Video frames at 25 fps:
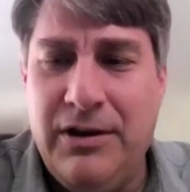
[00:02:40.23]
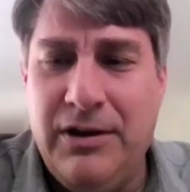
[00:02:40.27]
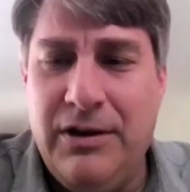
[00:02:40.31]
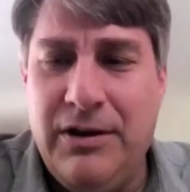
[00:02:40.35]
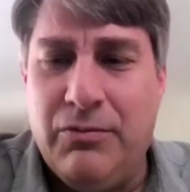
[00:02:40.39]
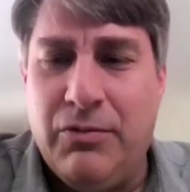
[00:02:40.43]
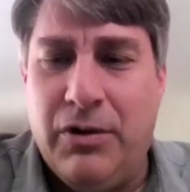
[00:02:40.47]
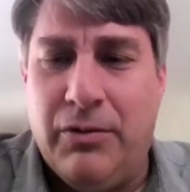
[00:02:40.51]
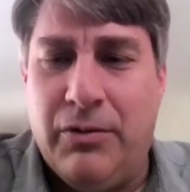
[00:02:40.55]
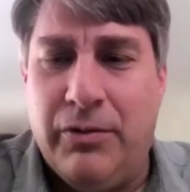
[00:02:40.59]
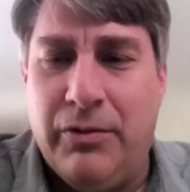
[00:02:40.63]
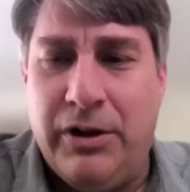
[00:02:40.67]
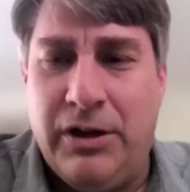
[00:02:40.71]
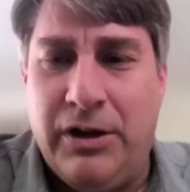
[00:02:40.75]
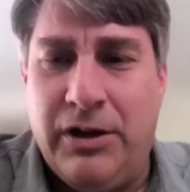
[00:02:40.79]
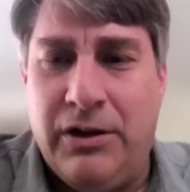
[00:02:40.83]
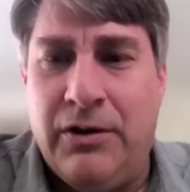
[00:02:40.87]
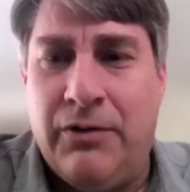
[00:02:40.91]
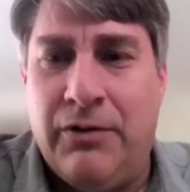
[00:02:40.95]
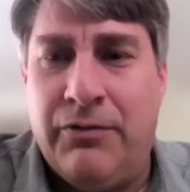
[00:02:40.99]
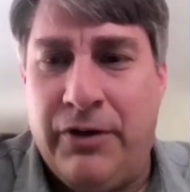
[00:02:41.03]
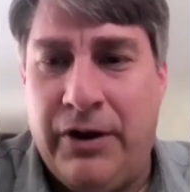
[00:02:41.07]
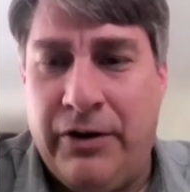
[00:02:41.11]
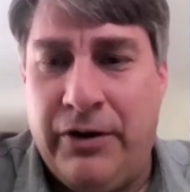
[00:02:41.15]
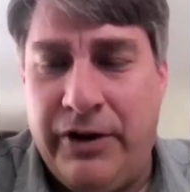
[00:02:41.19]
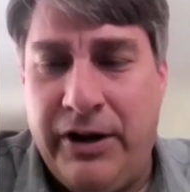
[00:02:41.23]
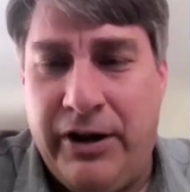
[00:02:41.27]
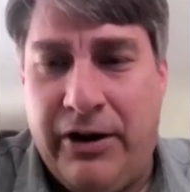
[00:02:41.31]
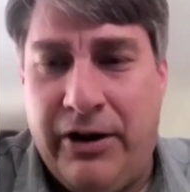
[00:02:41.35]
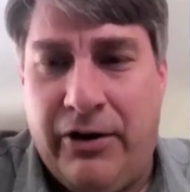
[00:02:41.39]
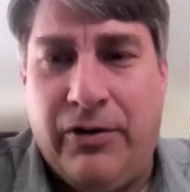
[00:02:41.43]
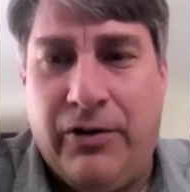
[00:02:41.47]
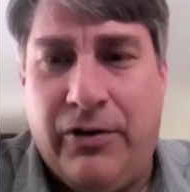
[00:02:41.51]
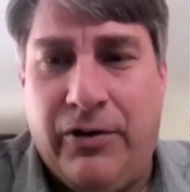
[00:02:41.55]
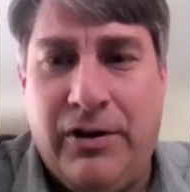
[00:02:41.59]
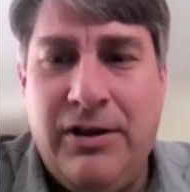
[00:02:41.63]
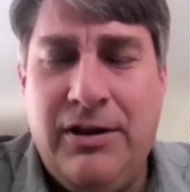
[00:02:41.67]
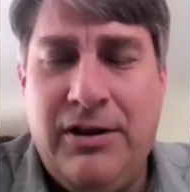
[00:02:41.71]
what we found
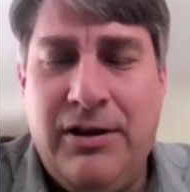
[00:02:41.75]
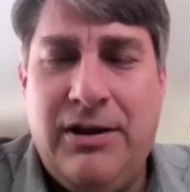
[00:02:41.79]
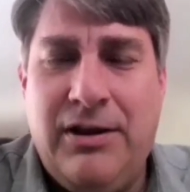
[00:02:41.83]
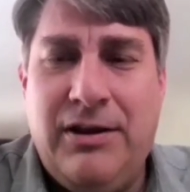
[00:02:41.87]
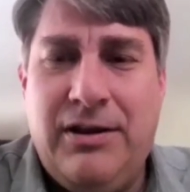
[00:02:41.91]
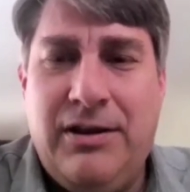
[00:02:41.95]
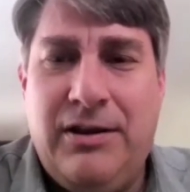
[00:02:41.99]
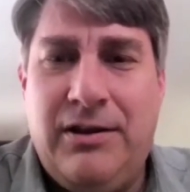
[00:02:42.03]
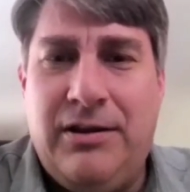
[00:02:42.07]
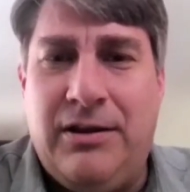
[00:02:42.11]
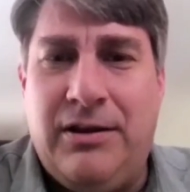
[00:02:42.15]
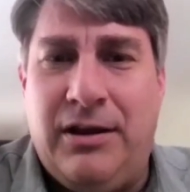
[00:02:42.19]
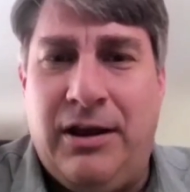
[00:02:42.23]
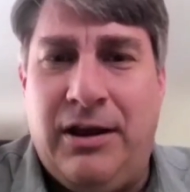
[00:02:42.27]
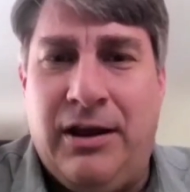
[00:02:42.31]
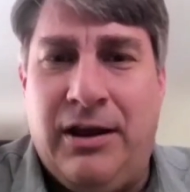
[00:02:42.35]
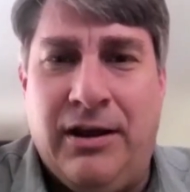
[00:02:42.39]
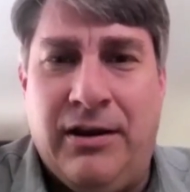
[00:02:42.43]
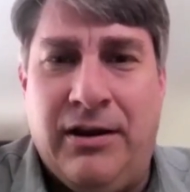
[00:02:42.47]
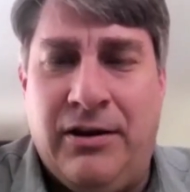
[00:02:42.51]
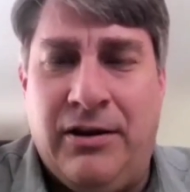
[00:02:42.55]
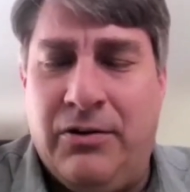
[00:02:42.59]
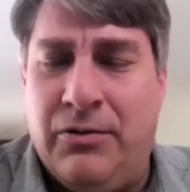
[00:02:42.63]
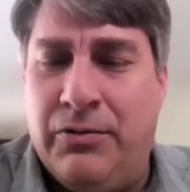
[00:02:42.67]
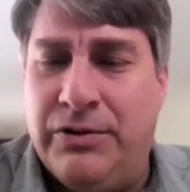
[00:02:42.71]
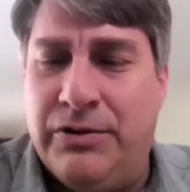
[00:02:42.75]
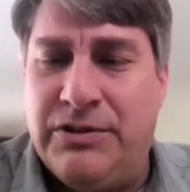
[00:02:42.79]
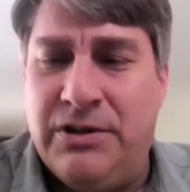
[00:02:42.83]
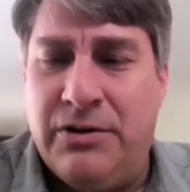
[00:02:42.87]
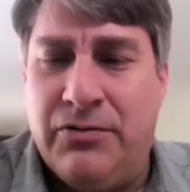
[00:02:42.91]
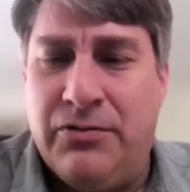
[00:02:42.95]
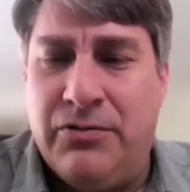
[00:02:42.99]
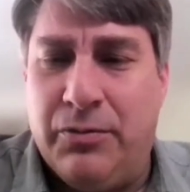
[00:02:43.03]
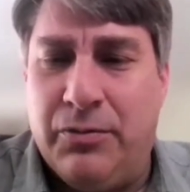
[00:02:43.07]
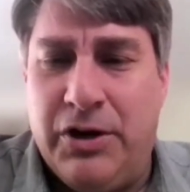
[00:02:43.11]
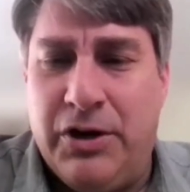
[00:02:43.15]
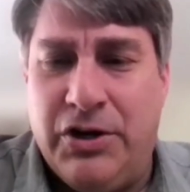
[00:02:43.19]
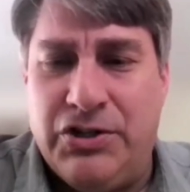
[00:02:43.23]
out, and it was
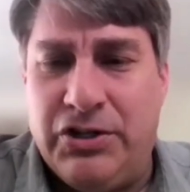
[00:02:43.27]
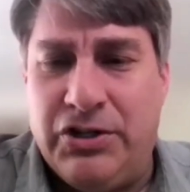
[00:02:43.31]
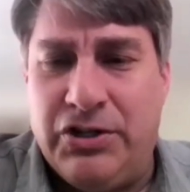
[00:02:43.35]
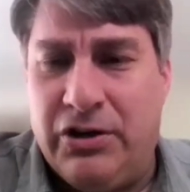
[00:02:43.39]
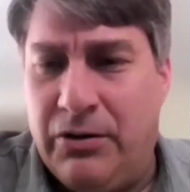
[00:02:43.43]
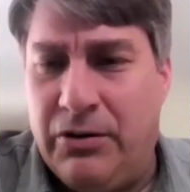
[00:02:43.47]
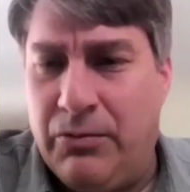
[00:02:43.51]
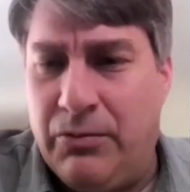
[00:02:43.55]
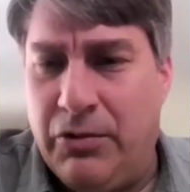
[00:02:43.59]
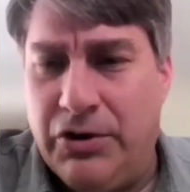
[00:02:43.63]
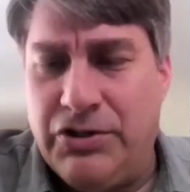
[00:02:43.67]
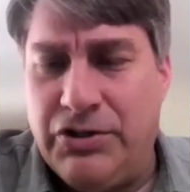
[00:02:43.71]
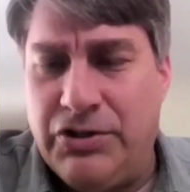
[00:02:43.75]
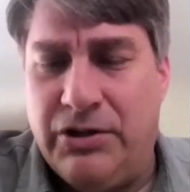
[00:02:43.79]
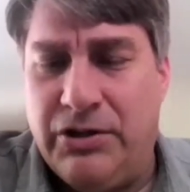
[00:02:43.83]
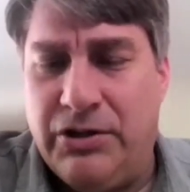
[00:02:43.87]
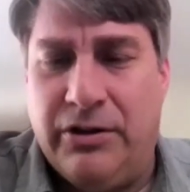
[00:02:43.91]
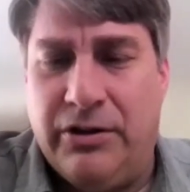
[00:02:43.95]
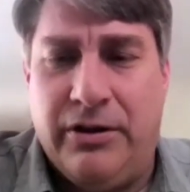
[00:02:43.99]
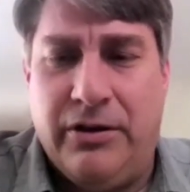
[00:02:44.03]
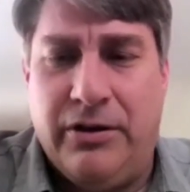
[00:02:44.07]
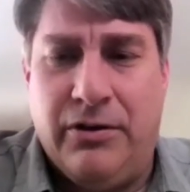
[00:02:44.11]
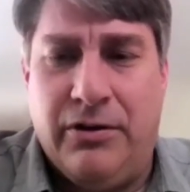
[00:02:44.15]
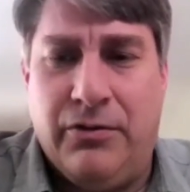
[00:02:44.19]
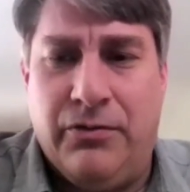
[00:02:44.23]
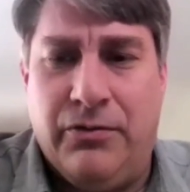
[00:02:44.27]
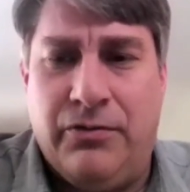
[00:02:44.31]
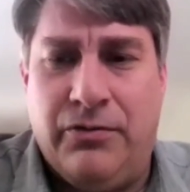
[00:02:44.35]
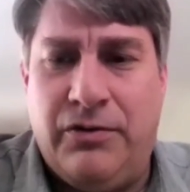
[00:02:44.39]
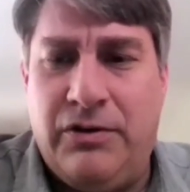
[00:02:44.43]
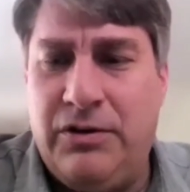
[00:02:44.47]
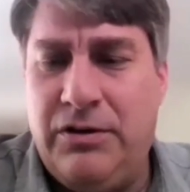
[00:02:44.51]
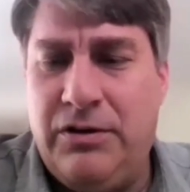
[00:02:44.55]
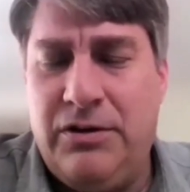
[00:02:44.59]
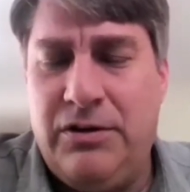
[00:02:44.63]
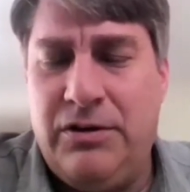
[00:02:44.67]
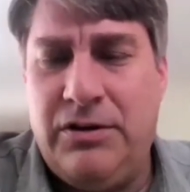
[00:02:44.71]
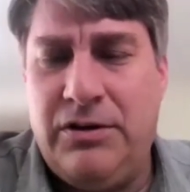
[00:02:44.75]
information on where she lived.